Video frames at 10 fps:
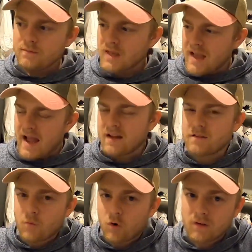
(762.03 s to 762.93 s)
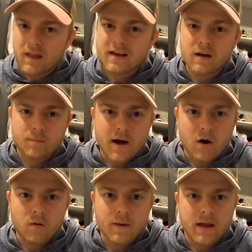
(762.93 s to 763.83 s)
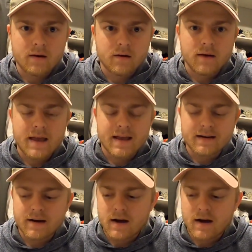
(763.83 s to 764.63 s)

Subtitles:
it has a more linear power band, and